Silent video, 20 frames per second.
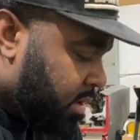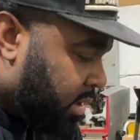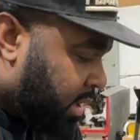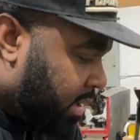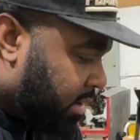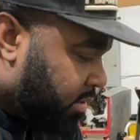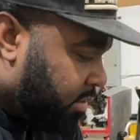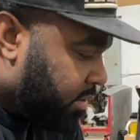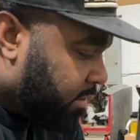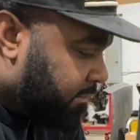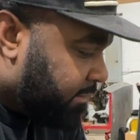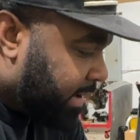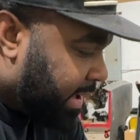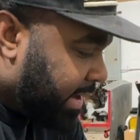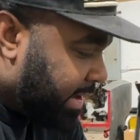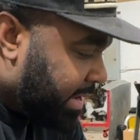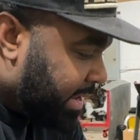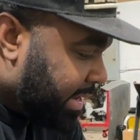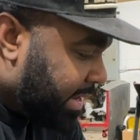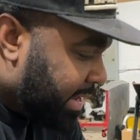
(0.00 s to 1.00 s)
I don't know if I
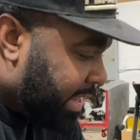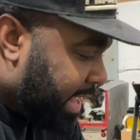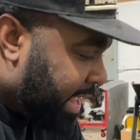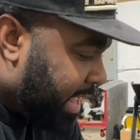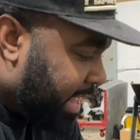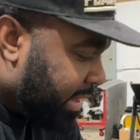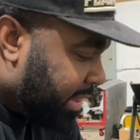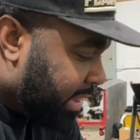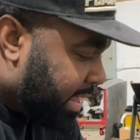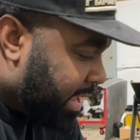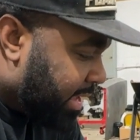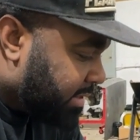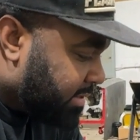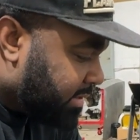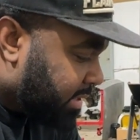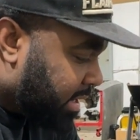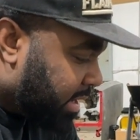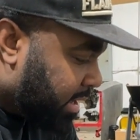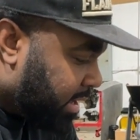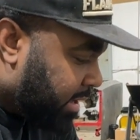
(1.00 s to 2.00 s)
did that last
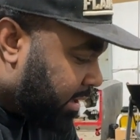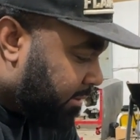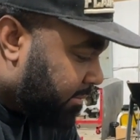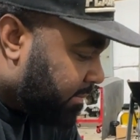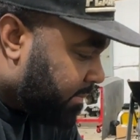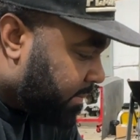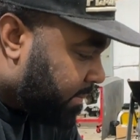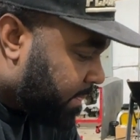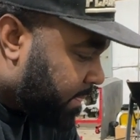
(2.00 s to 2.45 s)
time